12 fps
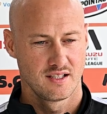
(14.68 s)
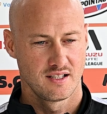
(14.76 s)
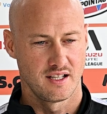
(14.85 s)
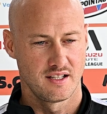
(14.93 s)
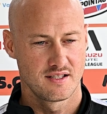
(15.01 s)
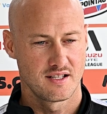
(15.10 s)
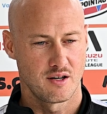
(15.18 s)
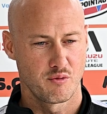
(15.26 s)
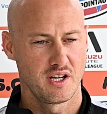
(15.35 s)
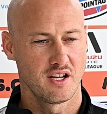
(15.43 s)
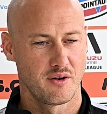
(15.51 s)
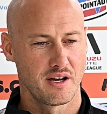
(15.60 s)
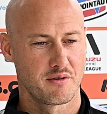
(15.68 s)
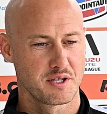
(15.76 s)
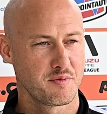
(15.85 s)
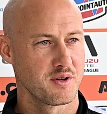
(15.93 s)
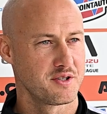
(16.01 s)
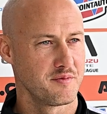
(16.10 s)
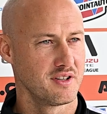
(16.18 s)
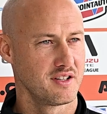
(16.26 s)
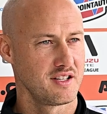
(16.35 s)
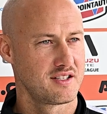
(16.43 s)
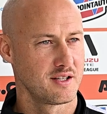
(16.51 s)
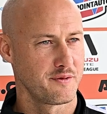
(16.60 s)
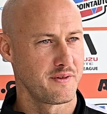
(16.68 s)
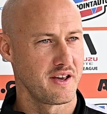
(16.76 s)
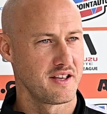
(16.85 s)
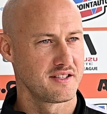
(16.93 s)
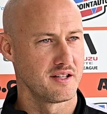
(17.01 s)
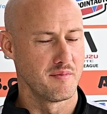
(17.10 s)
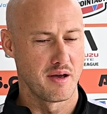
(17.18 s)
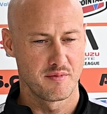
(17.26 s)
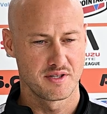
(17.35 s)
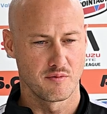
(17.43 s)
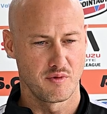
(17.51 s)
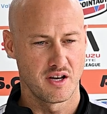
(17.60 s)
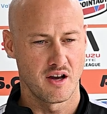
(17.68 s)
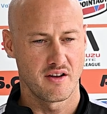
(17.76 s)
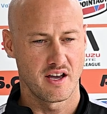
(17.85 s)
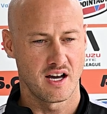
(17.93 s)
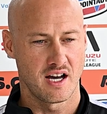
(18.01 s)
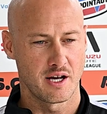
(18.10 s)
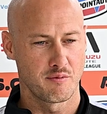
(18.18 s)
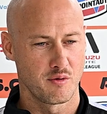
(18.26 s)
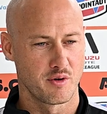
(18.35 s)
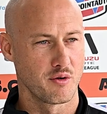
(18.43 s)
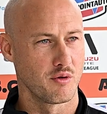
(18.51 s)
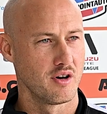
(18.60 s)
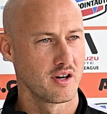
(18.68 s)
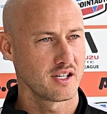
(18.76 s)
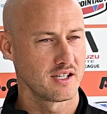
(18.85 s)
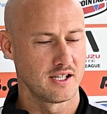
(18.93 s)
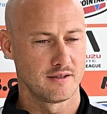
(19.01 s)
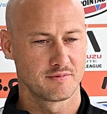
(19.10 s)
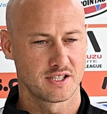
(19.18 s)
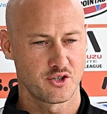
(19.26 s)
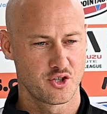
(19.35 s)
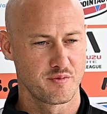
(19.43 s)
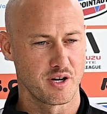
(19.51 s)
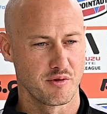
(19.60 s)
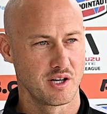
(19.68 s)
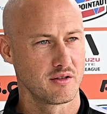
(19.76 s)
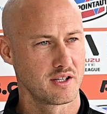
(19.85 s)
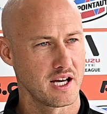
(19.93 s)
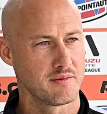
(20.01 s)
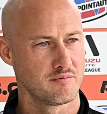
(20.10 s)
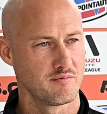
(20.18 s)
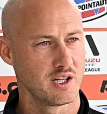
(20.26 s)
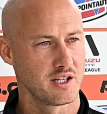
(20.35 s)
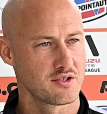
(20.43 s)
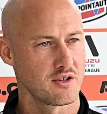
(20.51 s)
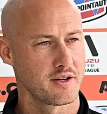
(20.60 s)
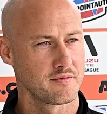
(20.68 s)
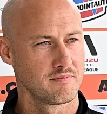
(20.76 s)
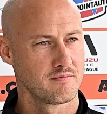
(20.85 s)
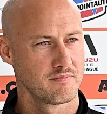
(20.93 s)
we know our responsibility to the fans and the members, and we know how hard we want to work. So it should be a really good game. Really excited.